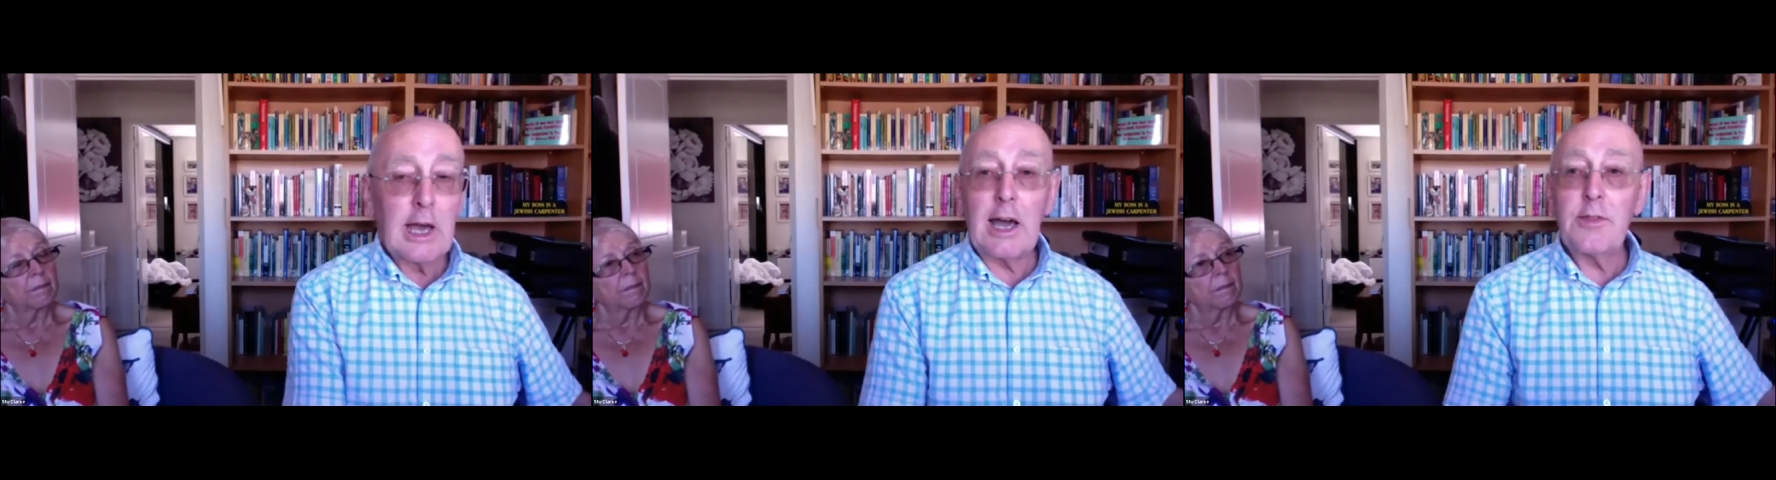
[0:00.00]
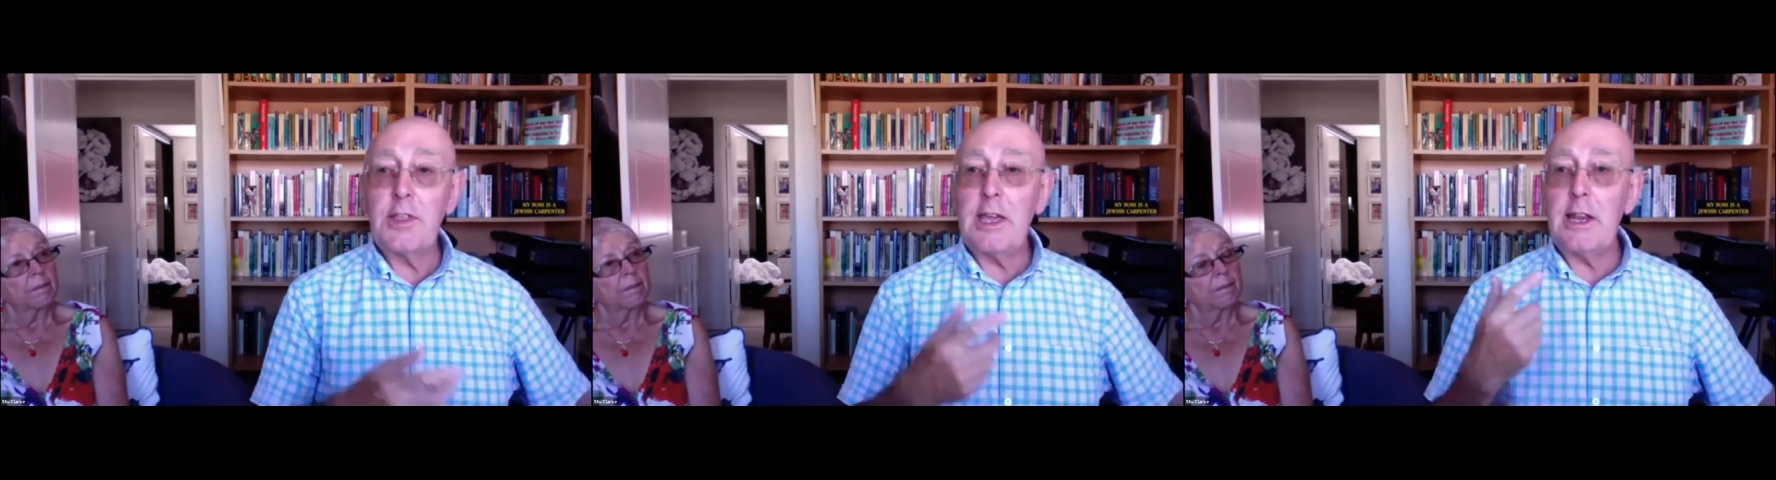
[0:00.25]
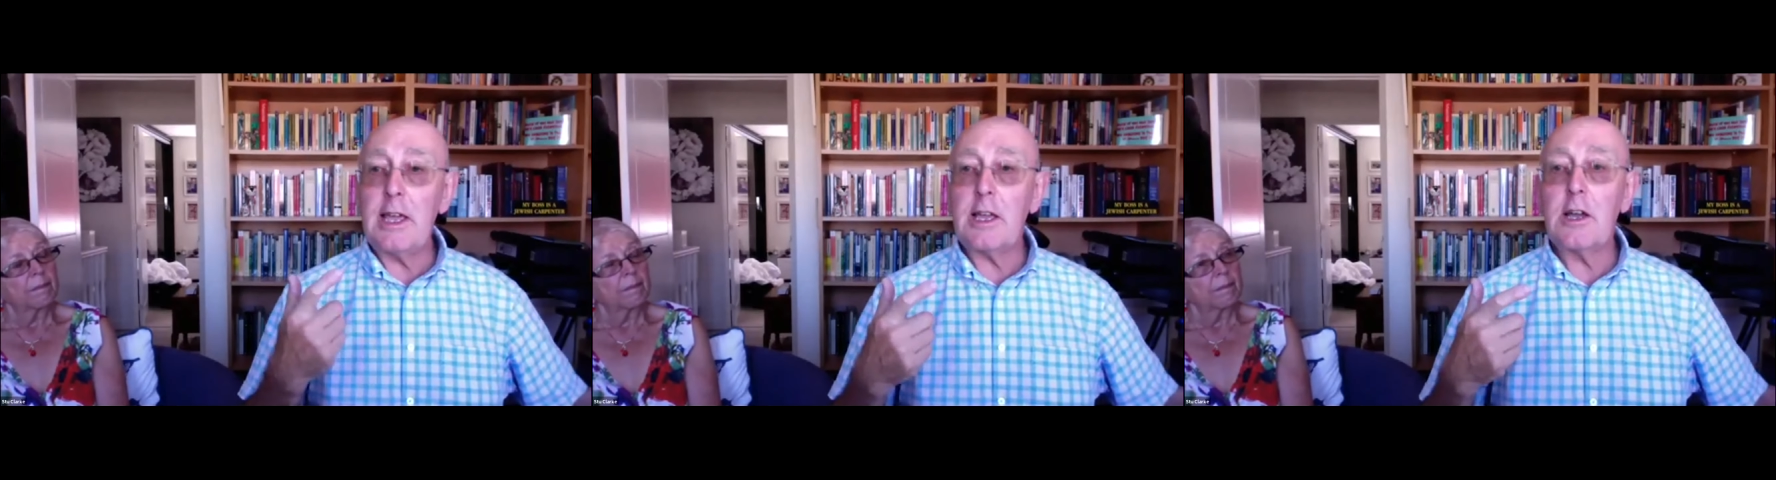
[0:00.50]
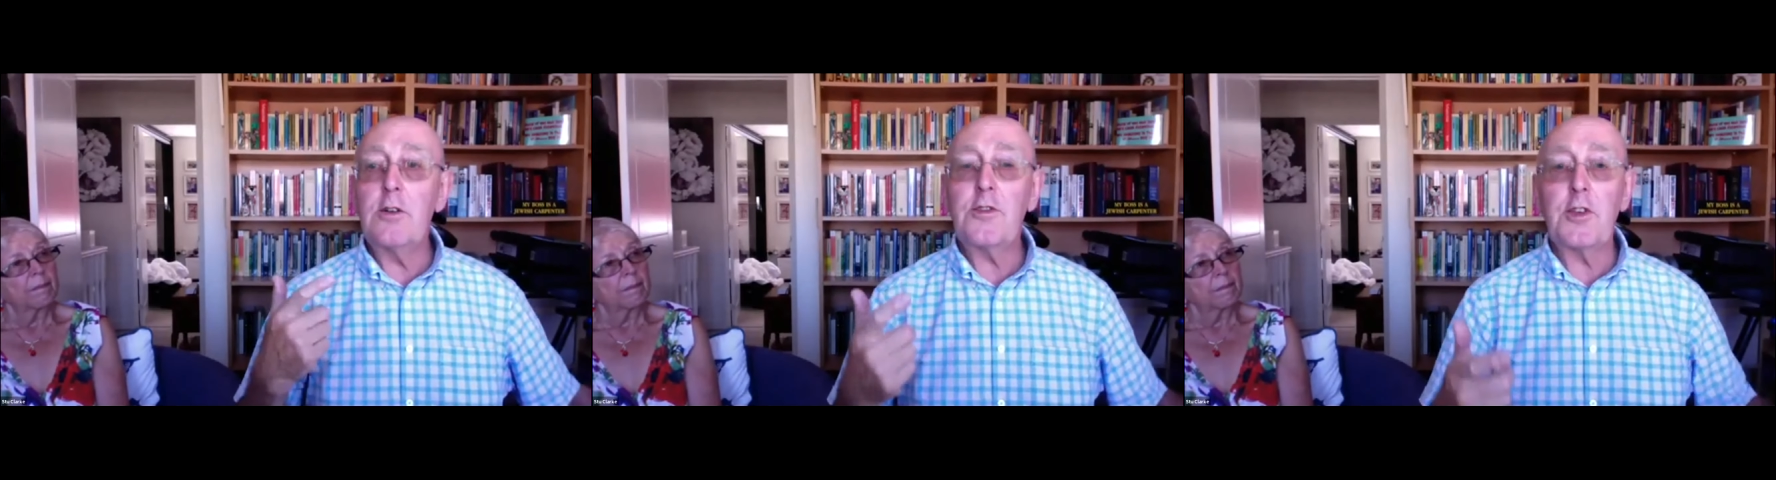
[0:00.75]
And then it
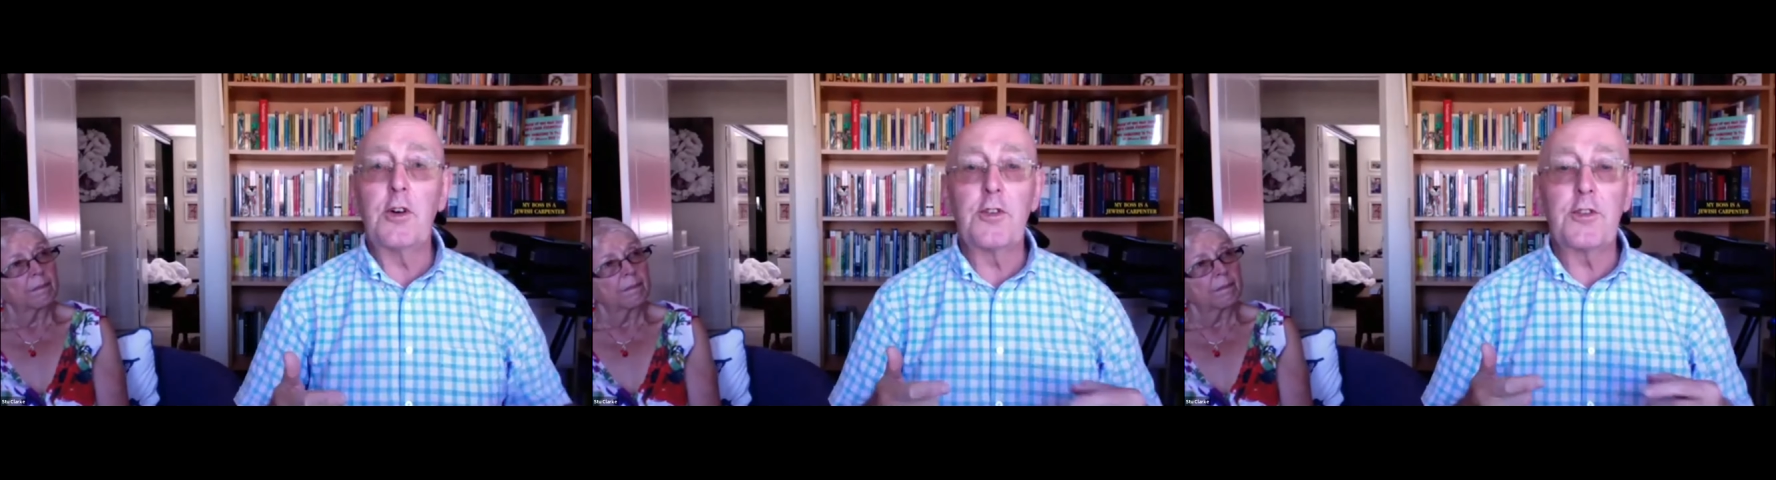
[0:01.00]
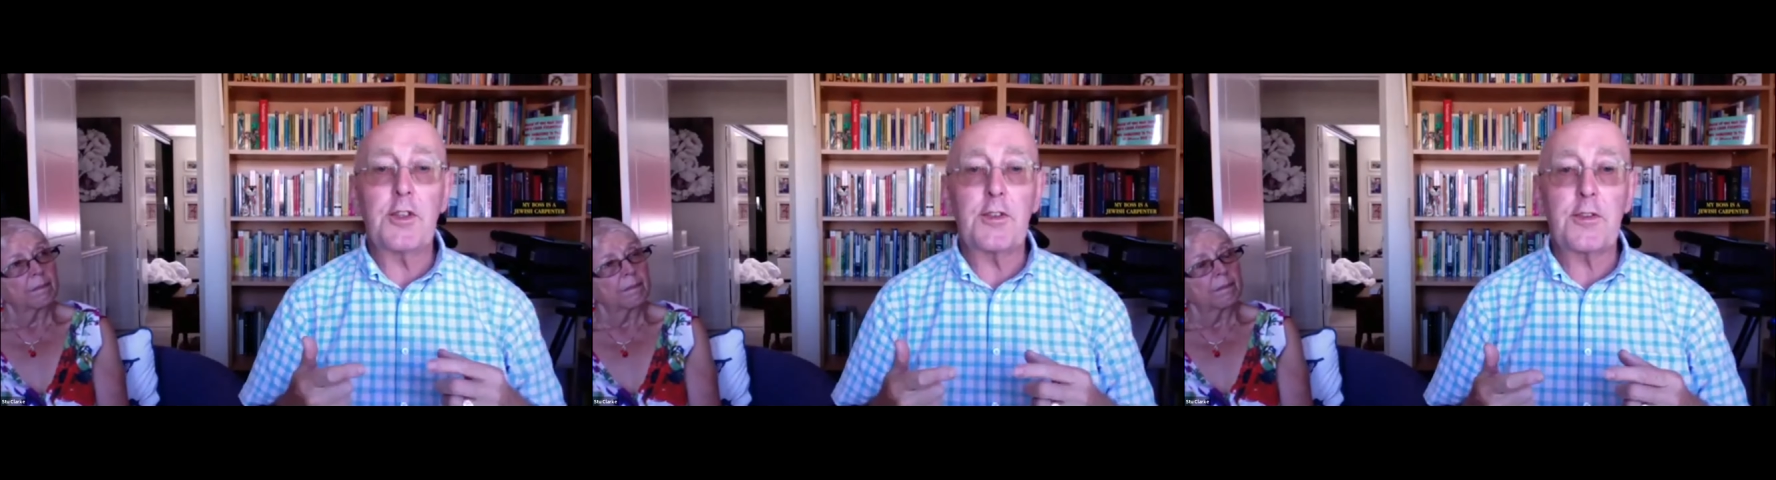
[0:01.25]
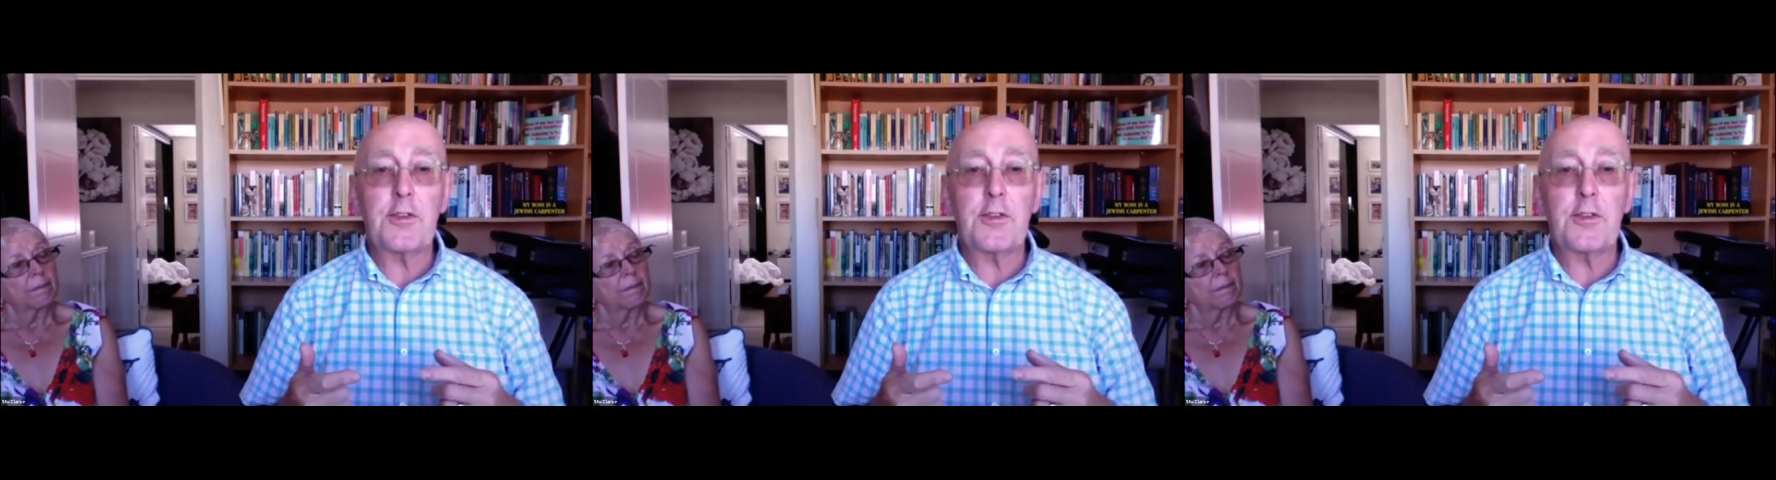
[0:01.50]
goes on to